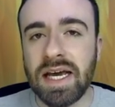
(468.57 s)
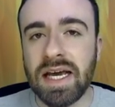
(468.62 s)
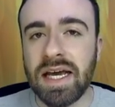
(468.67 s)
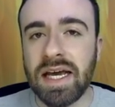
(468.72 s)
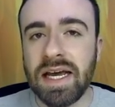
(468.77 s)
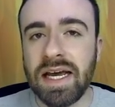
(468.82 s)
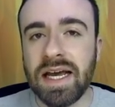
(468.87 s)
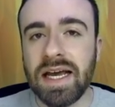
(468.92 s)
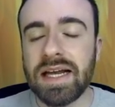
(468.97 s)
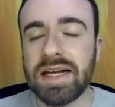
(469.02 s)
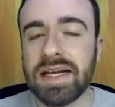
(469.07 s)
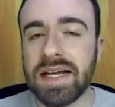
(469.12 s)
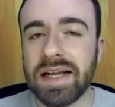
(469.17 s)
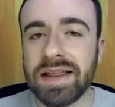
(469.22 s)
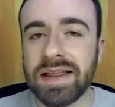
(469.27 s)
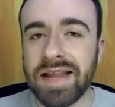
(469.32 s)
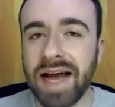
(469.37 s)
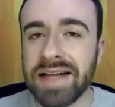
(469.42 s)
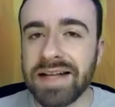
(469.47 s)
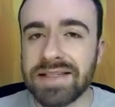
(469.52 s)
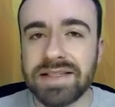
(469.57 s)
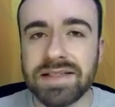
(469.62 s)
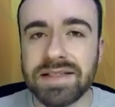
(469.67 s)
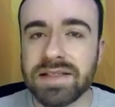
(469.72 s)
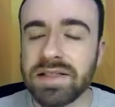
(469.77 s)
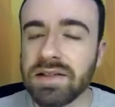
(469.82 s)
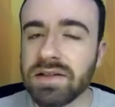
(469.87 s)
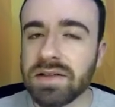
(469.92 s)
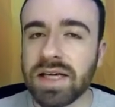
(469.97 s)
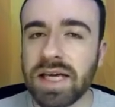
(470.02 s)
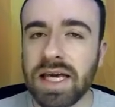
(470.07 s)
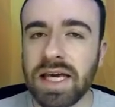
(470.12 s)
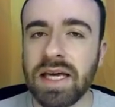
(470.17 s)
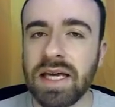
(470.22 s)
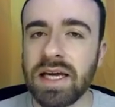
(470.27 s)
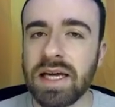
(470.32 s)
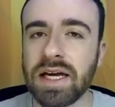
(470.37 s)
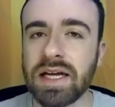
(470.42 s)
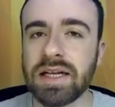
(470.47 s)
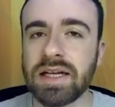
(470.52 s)
and that's still
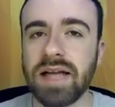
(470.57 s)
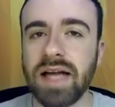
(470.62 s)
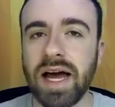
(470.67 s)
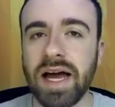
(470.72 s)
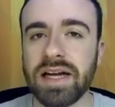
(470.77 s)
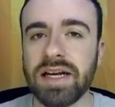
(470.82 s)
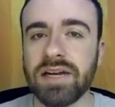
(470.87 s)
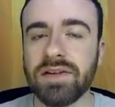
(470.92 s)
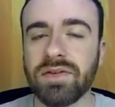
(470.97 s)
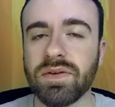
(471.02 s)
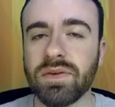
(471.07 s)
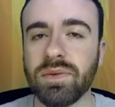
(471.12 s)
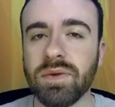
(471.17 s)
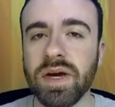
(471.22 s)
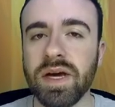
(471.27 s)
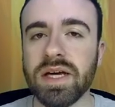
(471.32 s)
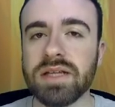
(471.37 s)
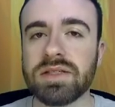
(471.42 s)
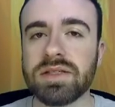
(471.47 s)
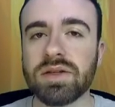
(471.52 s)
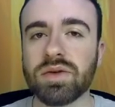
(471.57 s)
king in a lot of different ways.